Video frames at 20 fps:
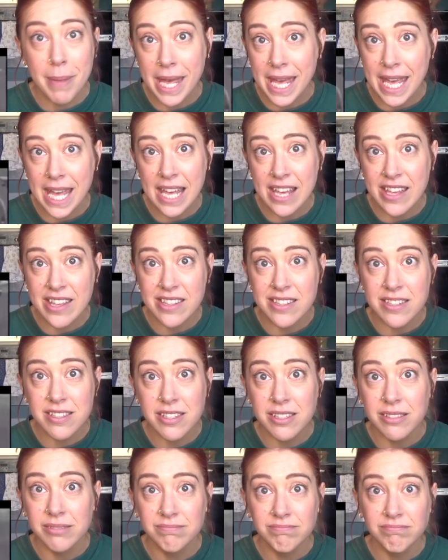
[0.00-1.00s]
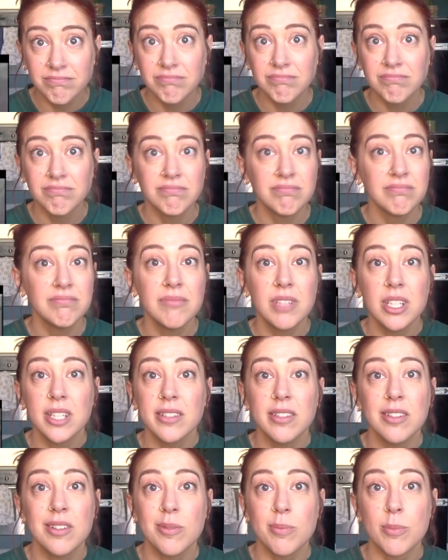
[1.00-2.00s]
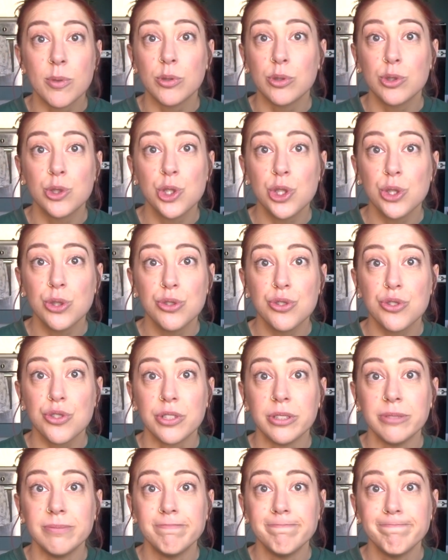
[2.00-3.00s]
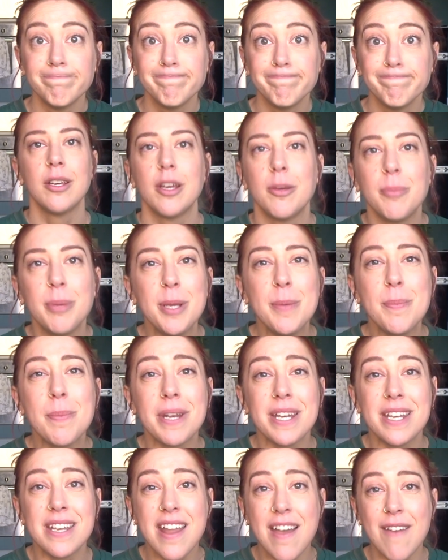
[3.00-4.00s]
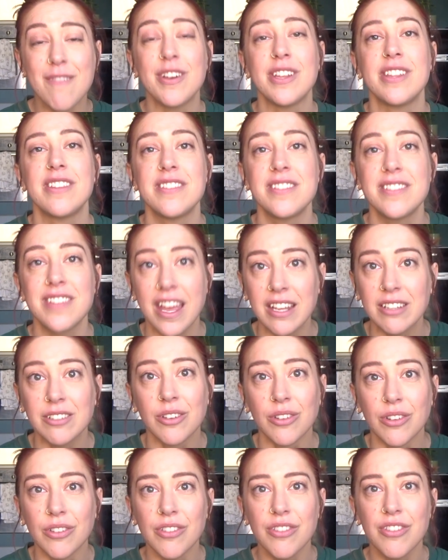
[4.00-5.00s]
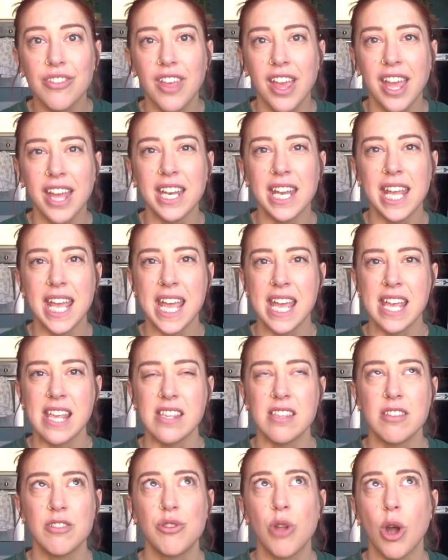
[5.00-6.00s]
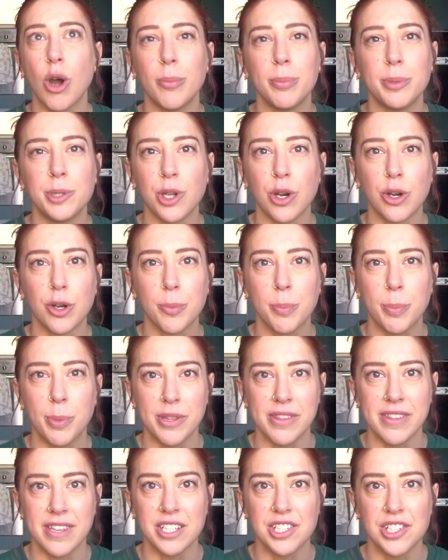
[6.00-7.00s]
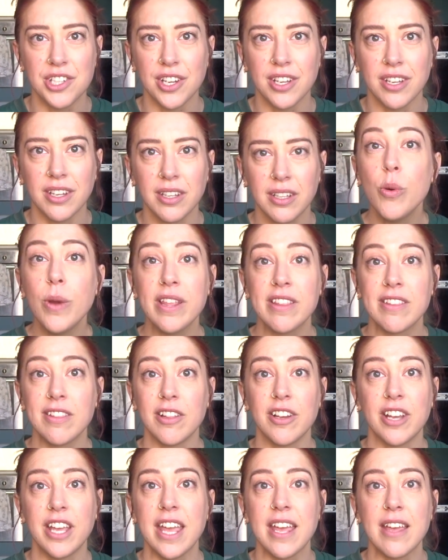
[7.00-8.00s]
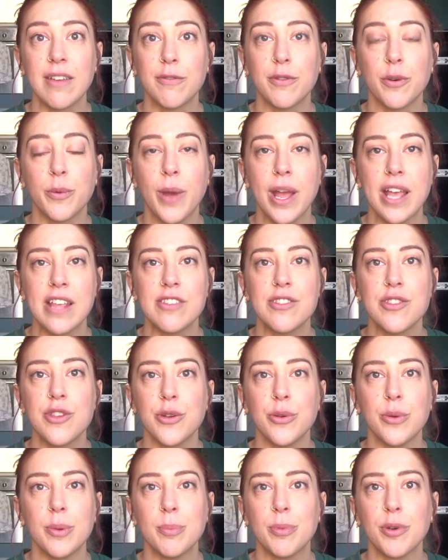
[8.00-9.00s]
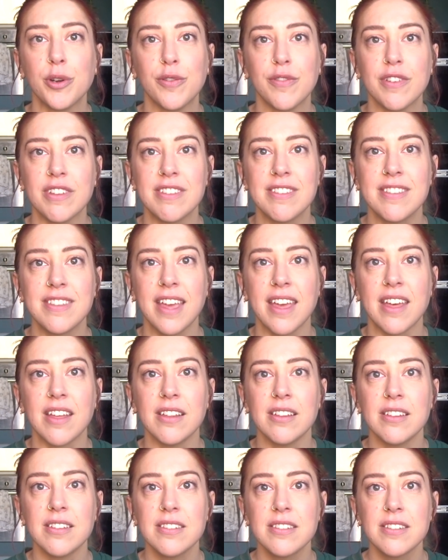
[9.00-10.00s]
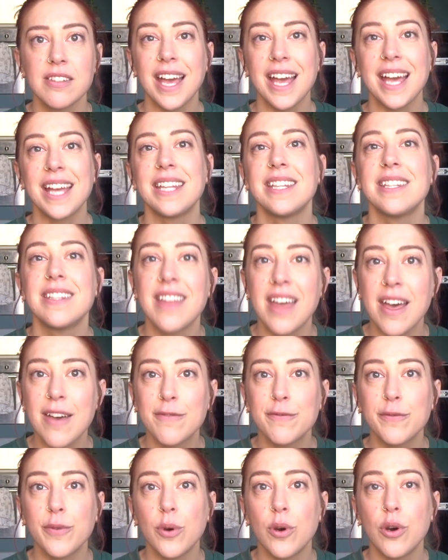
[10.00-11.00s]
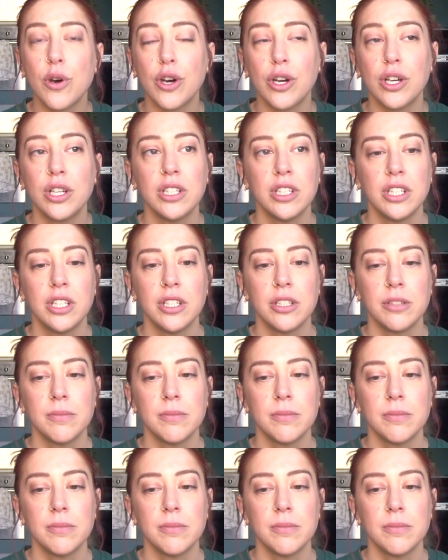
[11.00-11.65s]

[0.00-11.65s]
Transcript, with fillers: bears and small children. Khabib never settles in his top dog position, always looking for ways to improve his skills, and therefore